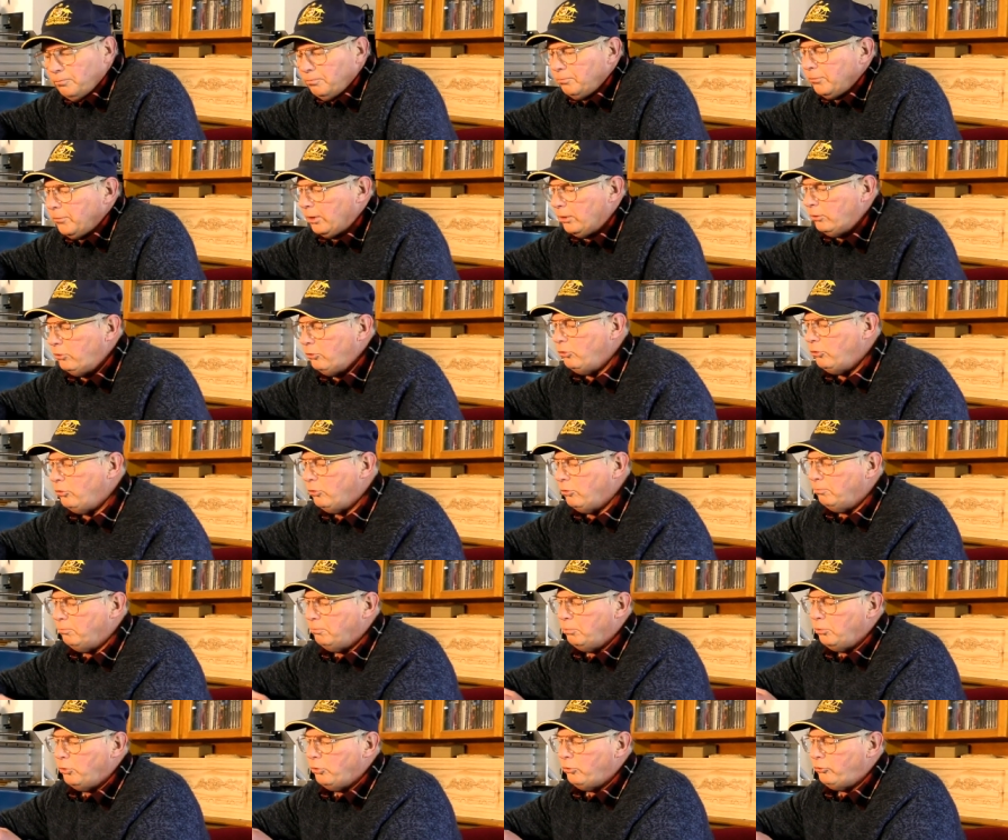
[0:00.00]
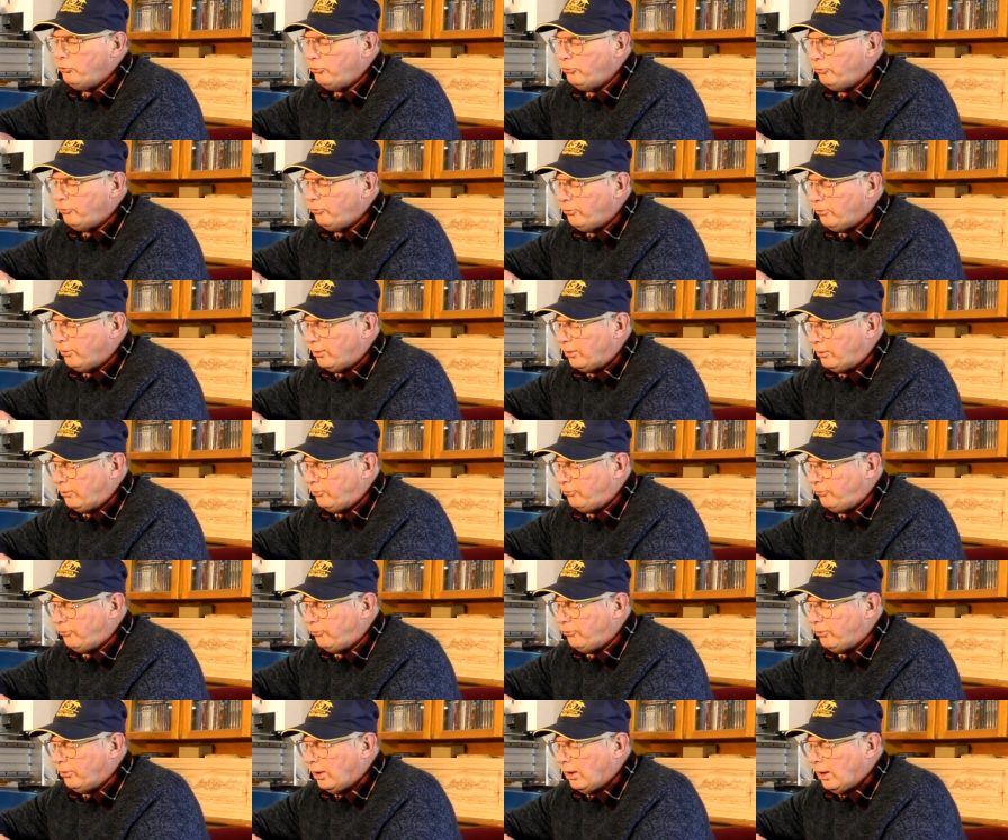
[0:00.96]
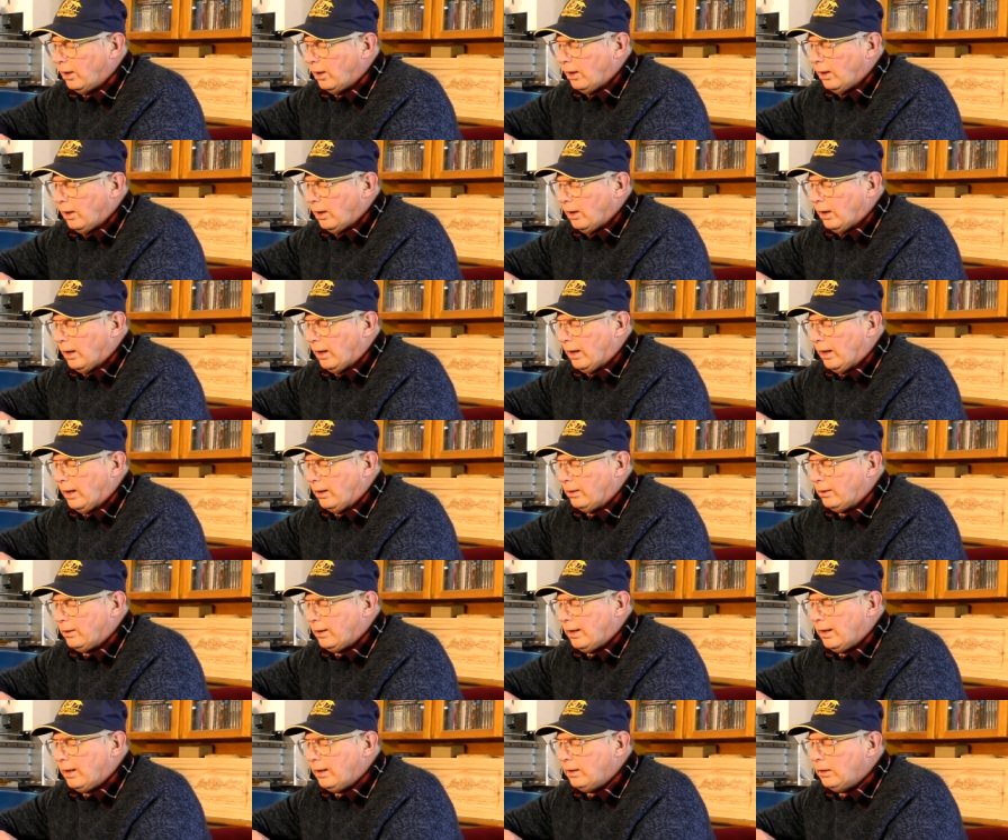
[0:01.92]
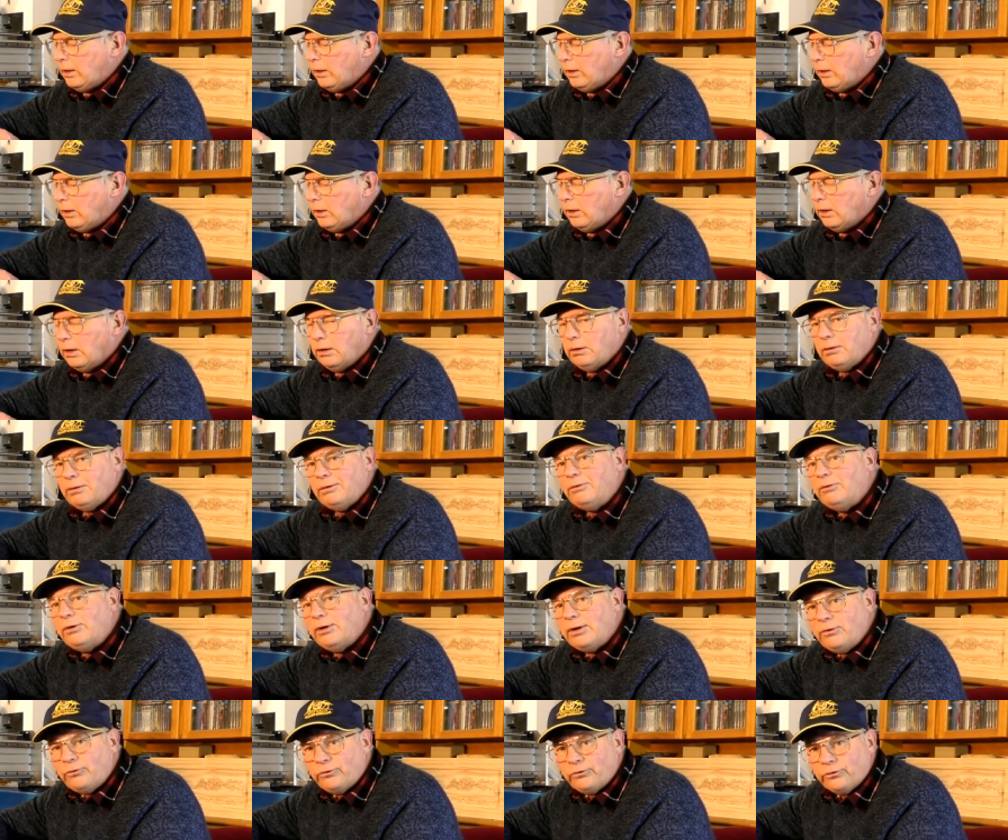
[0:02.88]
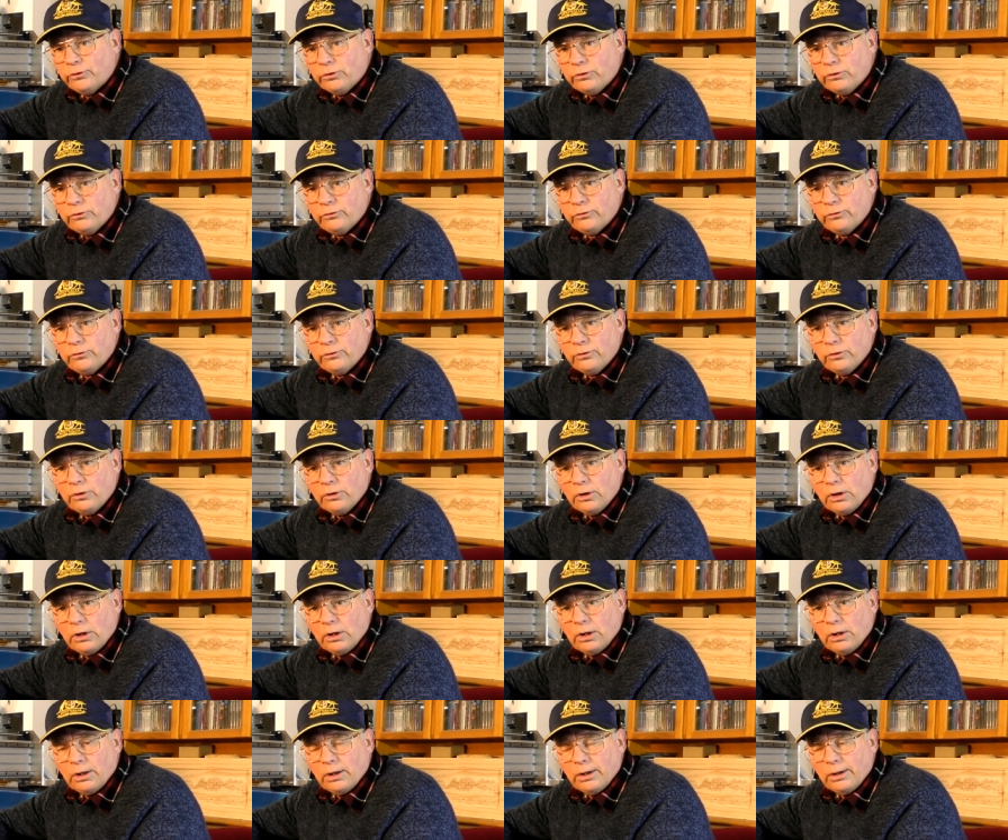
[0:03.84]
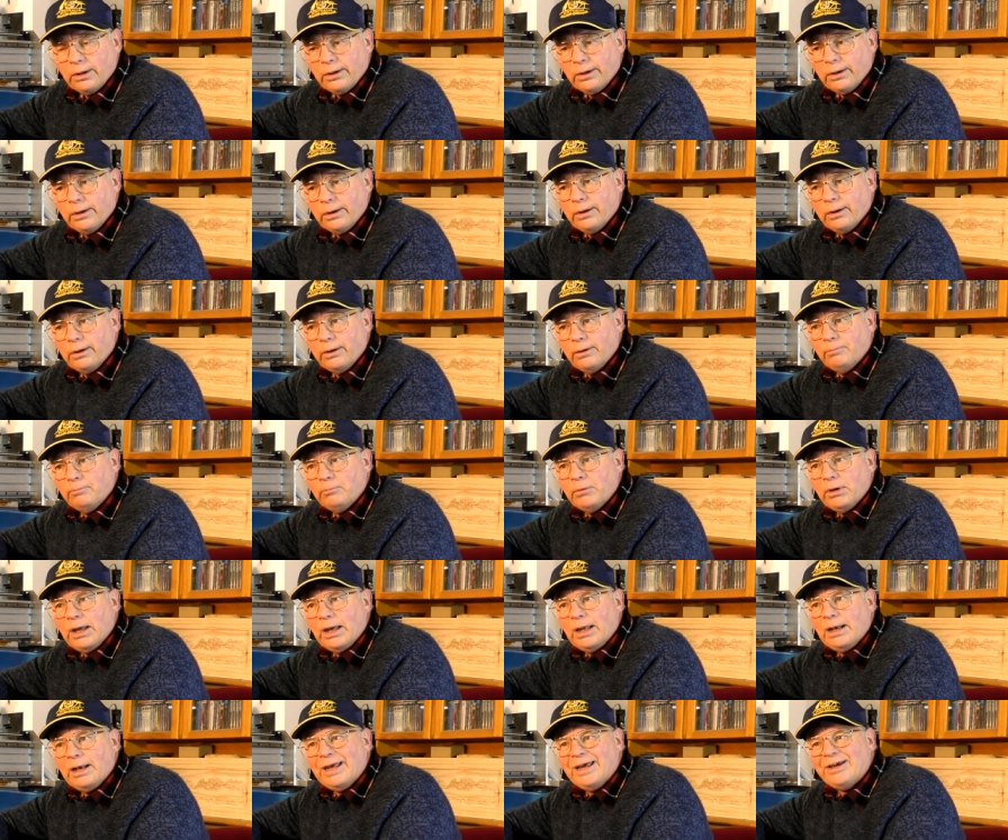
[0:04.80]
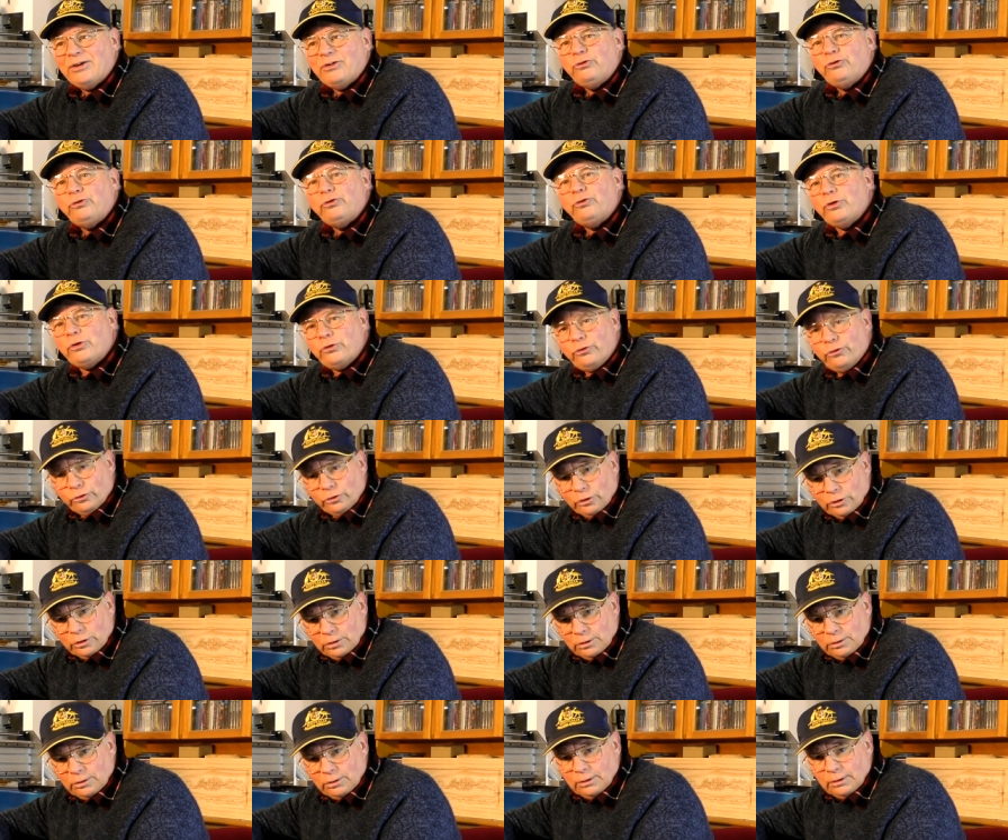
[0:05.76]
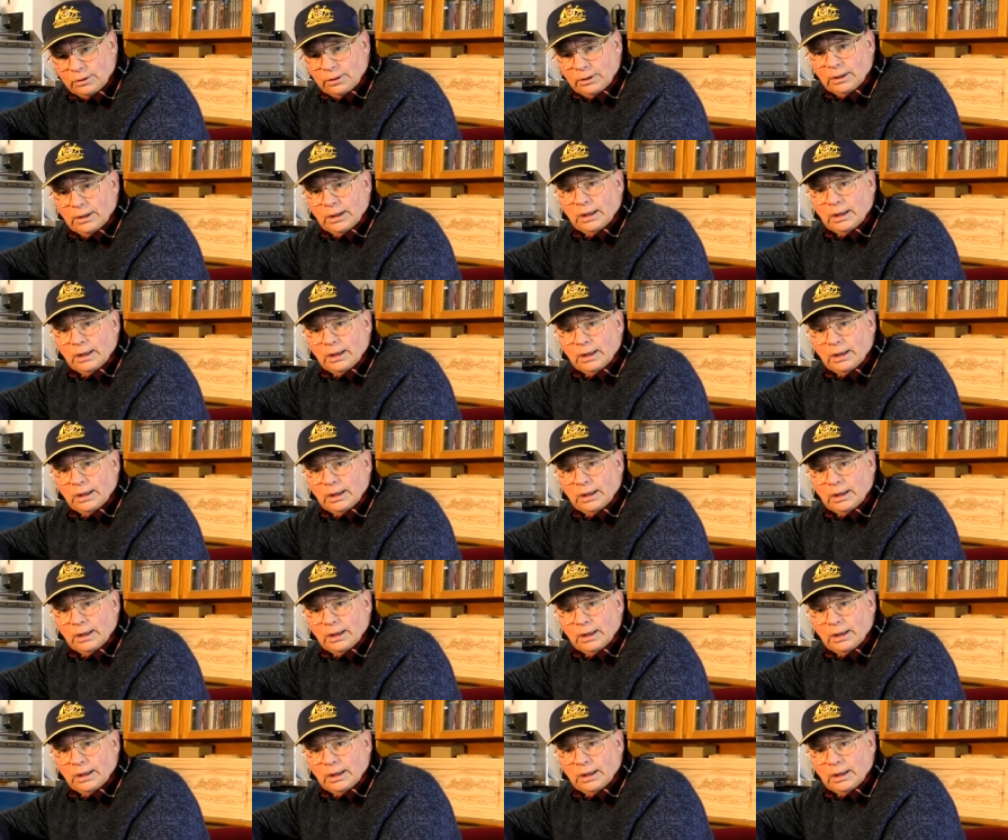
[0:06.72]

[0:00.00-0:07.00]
Now you can purchase this at any decent um, electrician